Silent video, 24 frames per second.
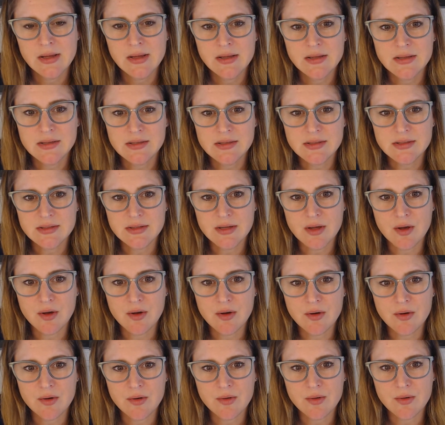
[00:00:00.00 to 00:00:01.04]

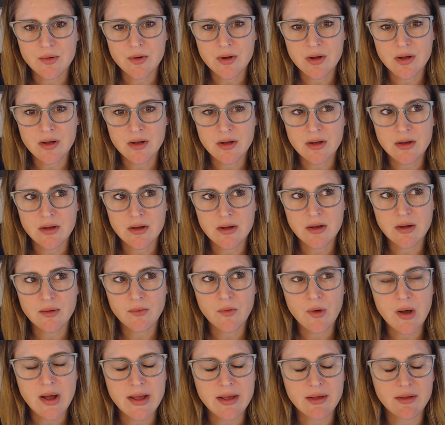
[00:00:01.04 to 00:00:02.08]
So
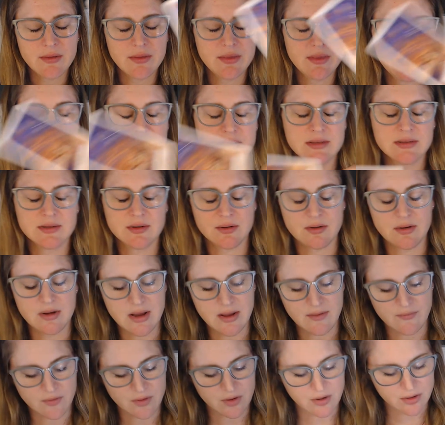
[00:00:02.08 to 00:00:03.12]
while these are
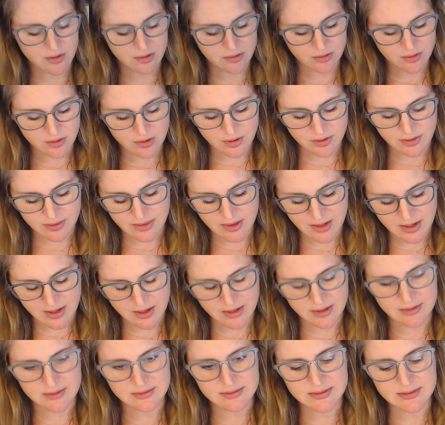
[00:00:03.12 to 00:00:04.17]
never good
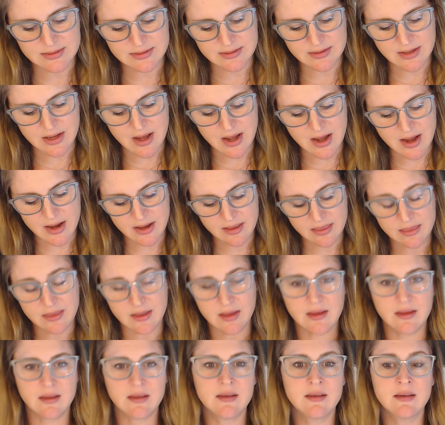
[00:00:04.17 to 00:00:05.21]
things, I
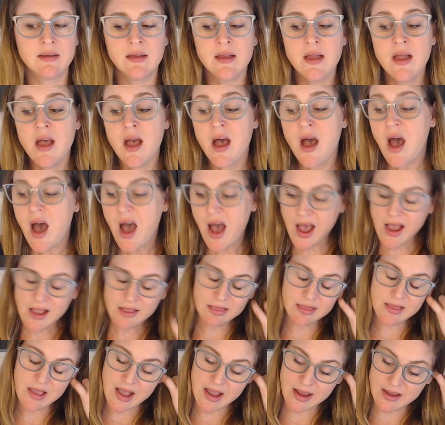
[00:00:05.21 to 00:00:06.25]
think I
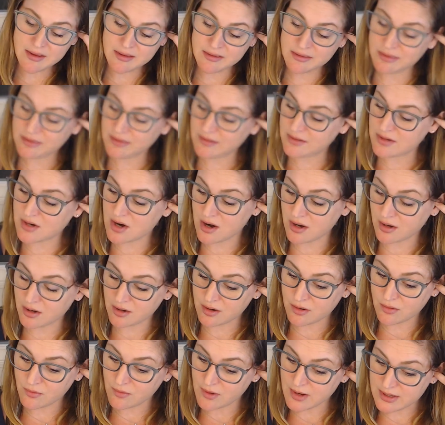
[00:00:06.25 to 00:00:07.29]
like the
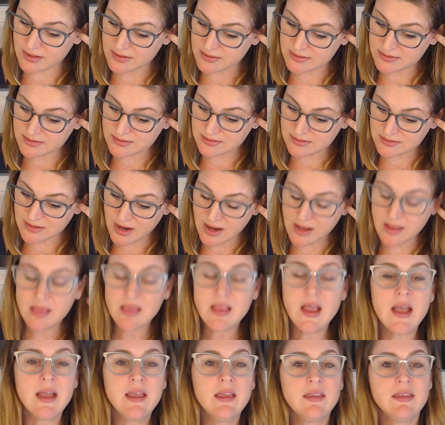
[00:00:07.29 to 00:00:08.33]
darker ones. I
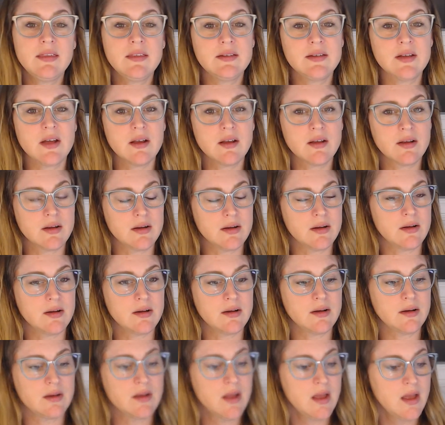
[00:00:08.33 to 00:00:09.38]
like the
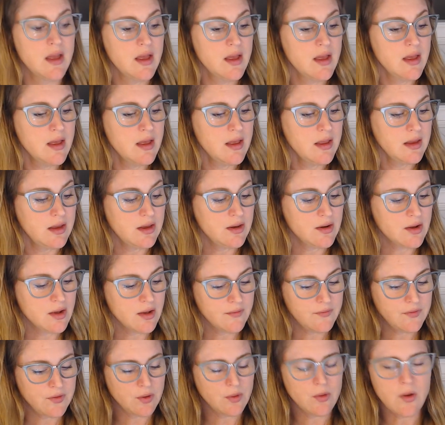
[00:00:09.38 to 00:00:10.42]
darker, you know,
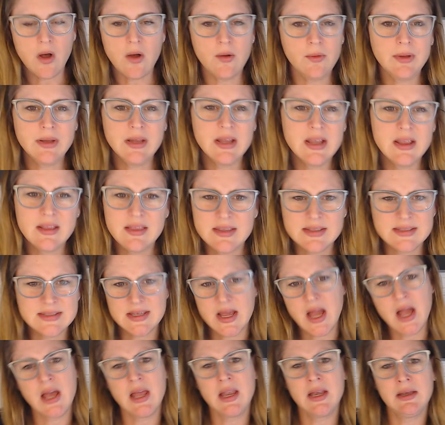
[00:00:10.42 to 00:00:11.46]
if you only get the
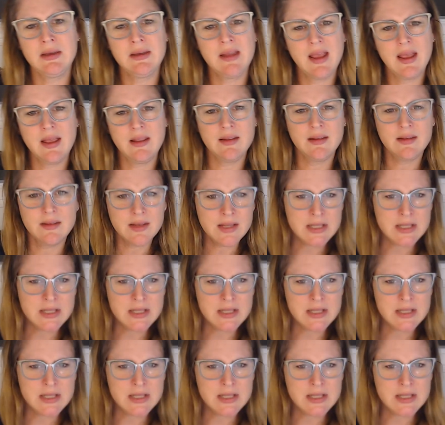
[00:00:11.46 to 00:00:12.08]
sun and the